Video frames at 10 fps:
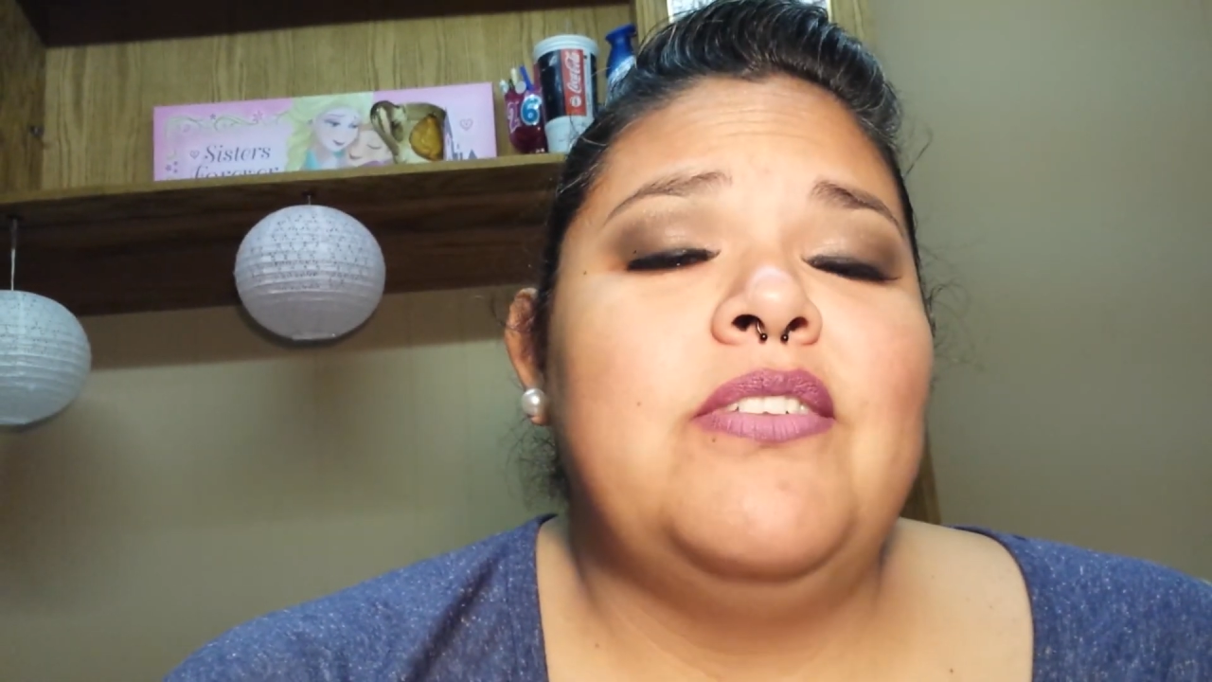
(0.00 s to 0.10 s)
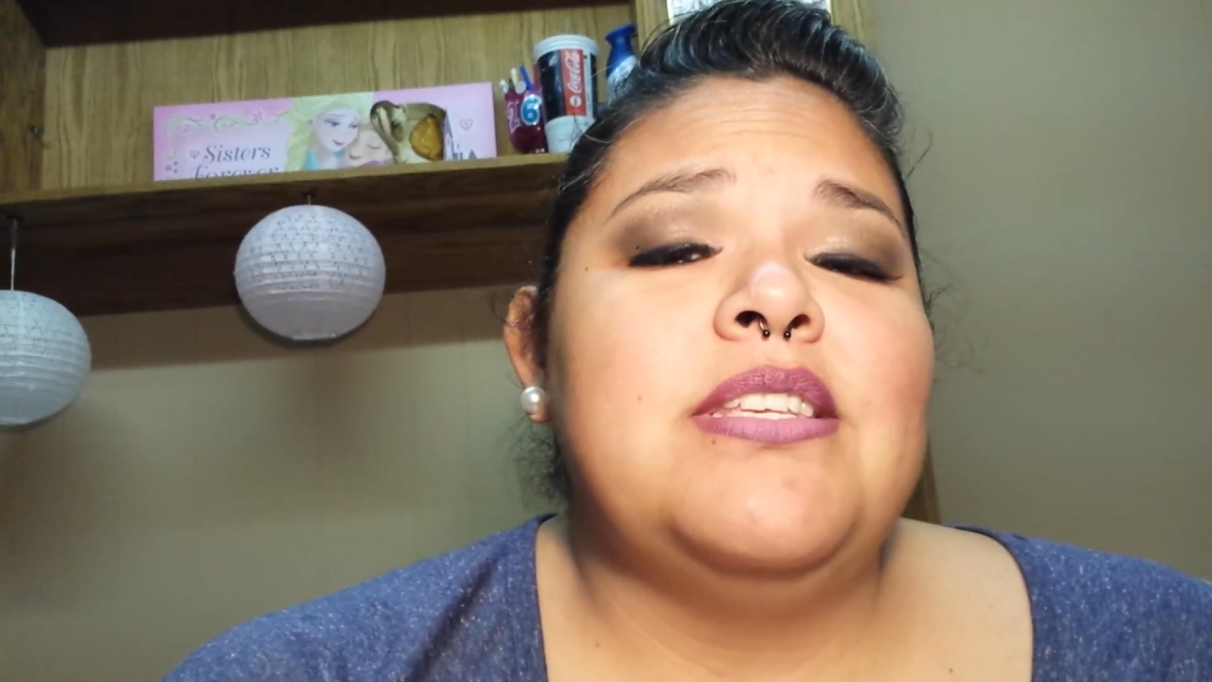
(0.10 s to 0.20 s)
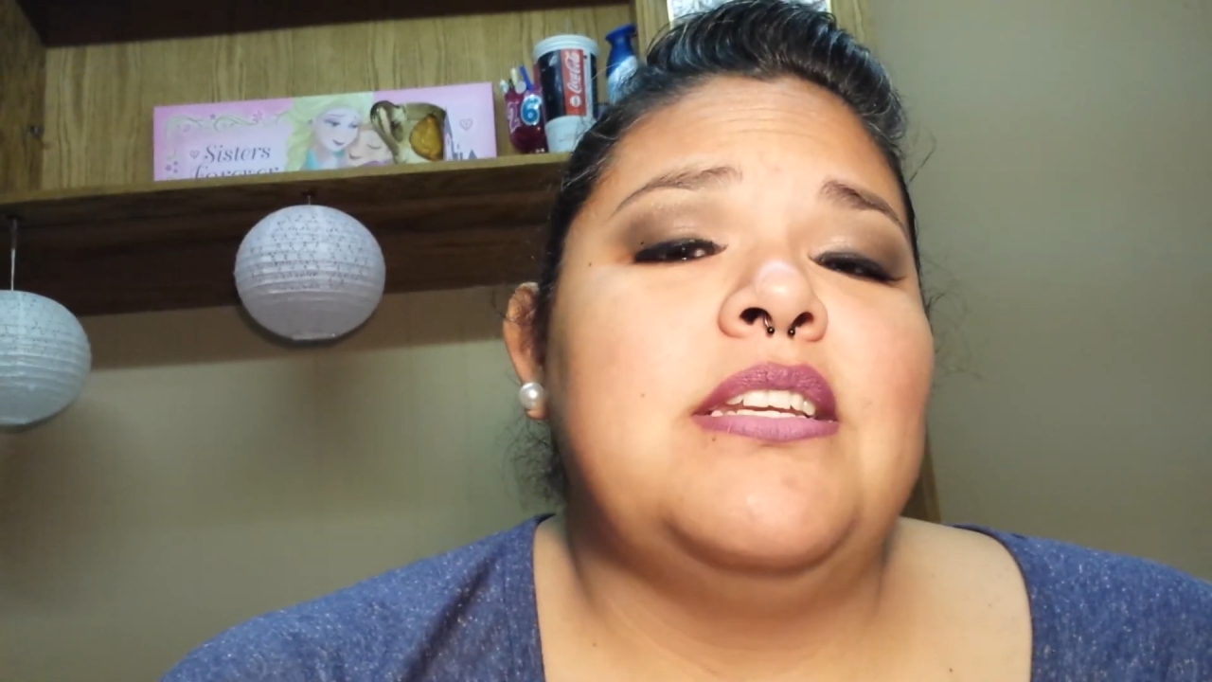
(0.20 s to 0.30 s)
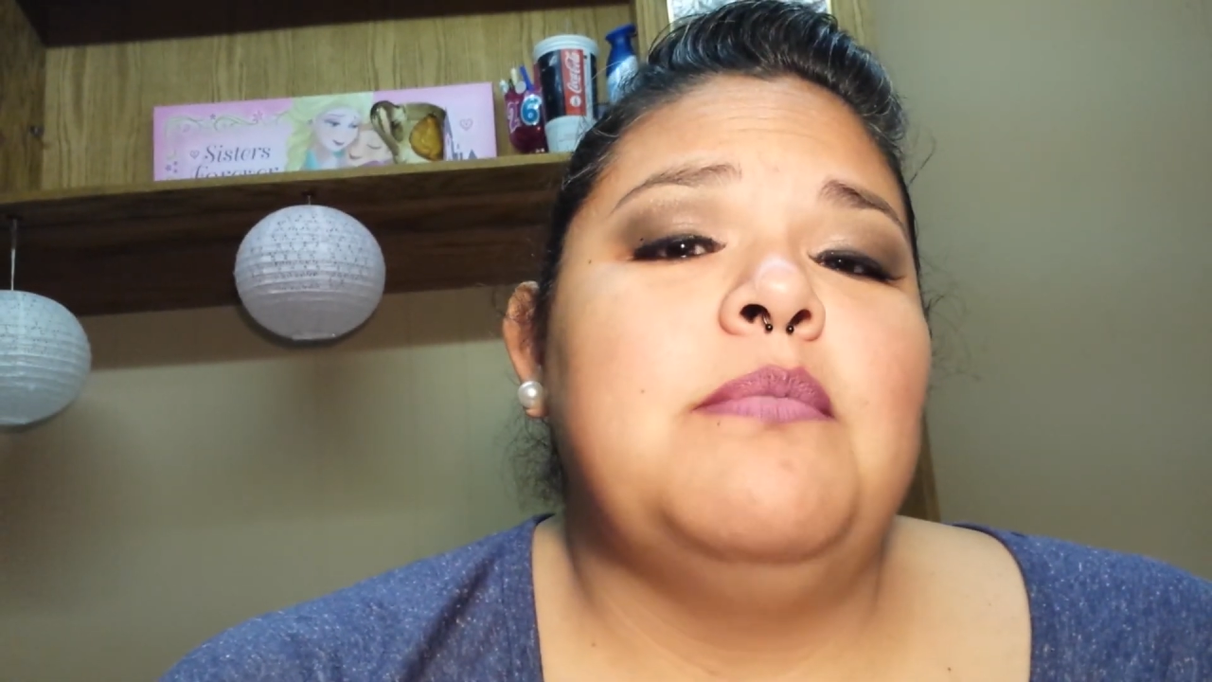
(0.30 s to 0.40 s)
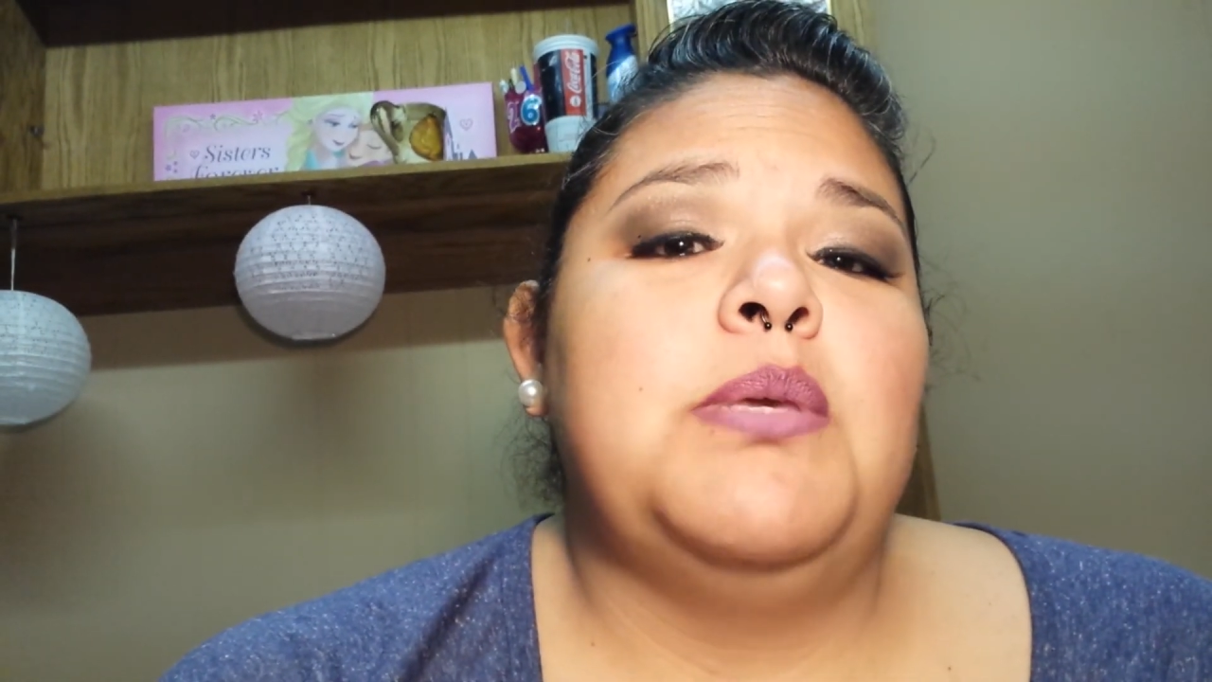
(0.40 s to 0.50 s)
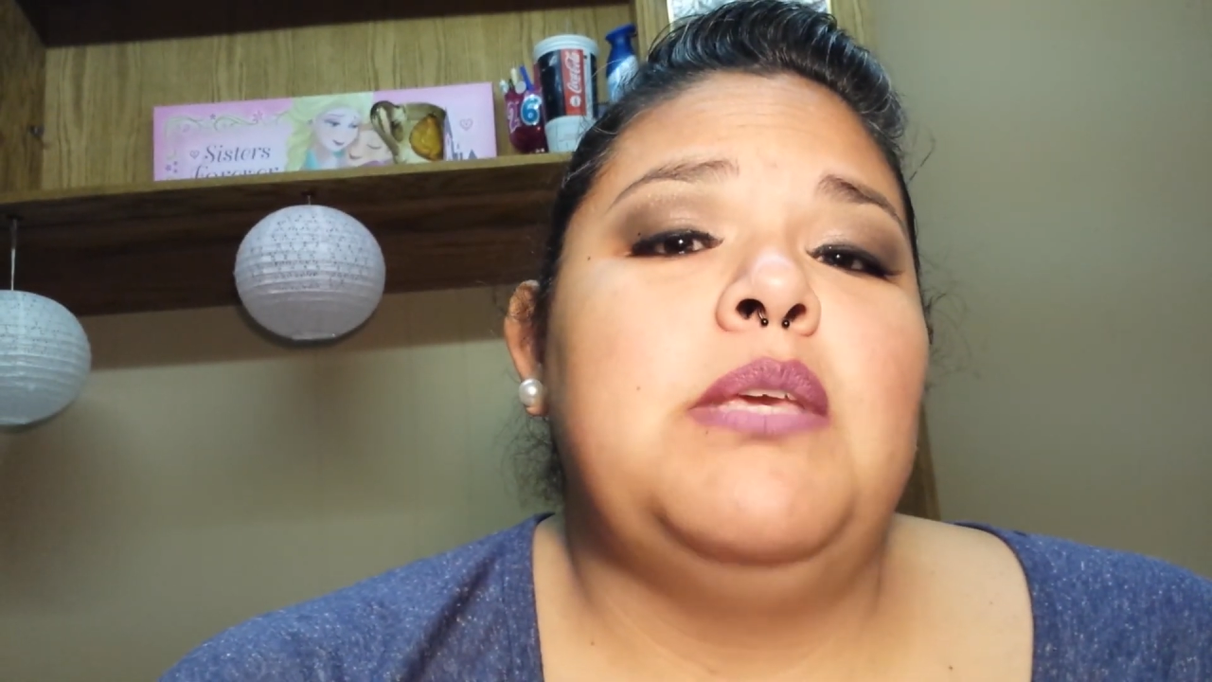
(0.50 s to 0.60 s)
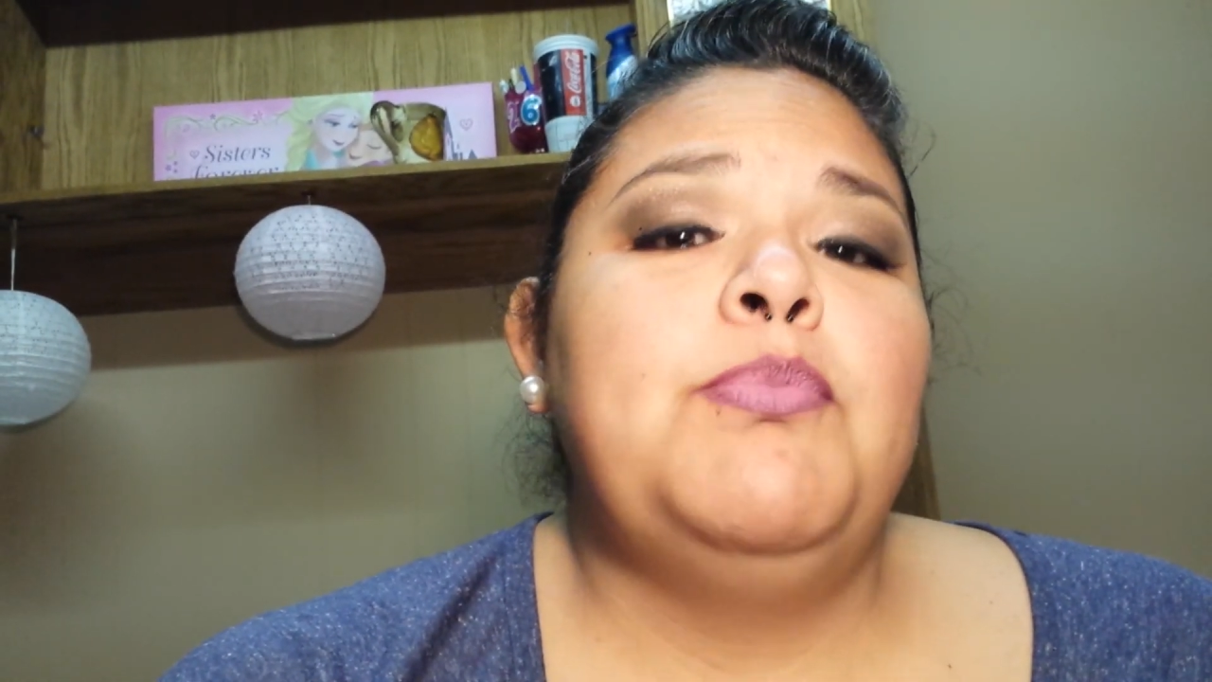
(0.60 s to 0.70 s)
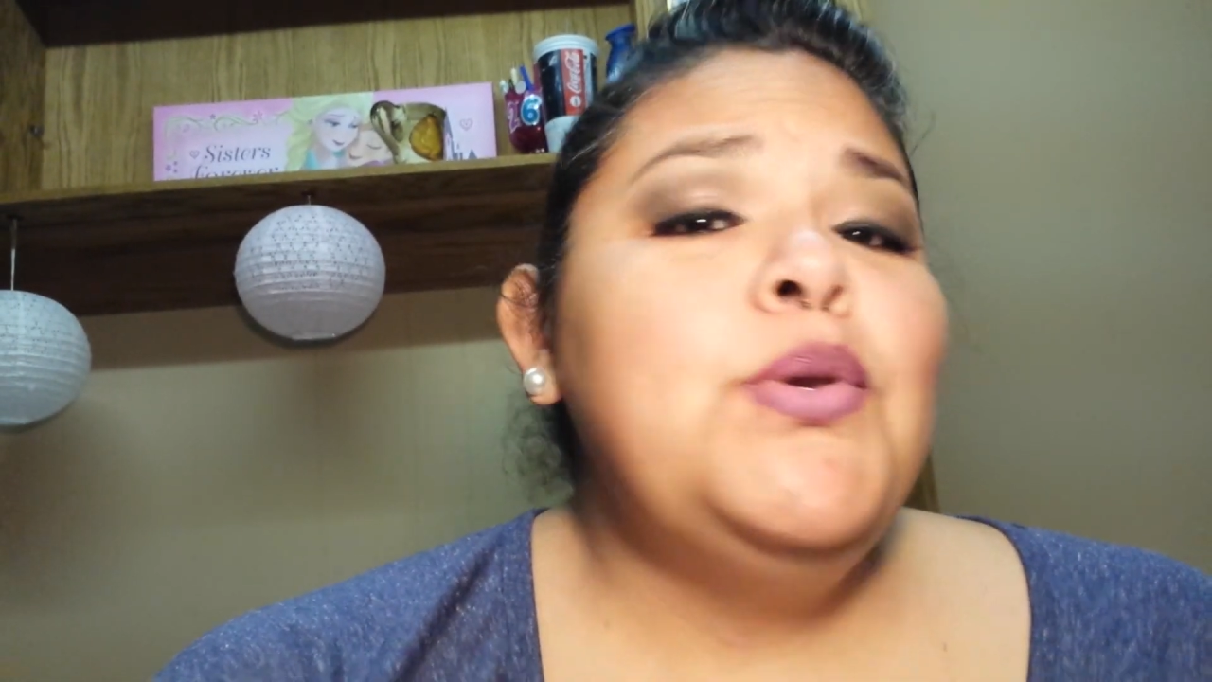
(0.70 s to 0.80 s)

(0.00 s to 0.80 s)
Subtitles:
if it's going to be